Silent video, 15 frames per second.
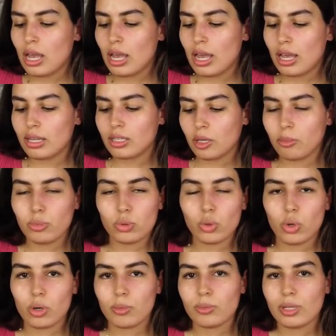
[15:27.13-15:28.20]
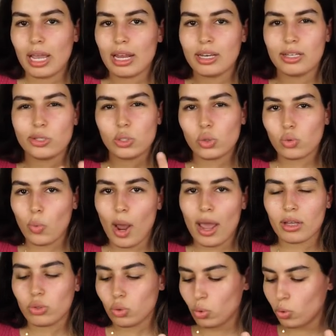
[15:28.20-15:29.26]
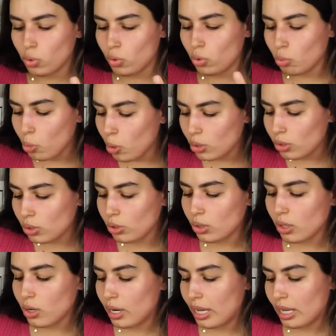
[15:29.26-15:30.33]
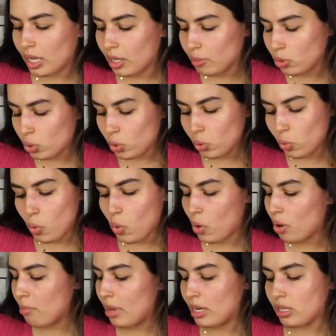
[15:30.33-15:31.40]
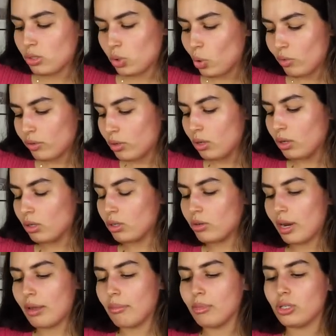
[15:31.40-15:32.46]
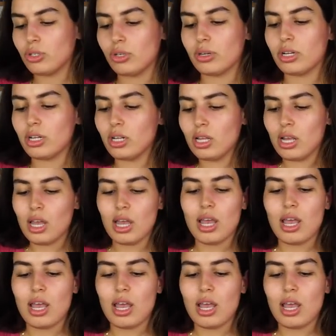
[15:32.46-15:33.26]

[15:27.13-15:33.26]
It absorbs any sweat or moisture. It keeps you warm and it's overall a great material.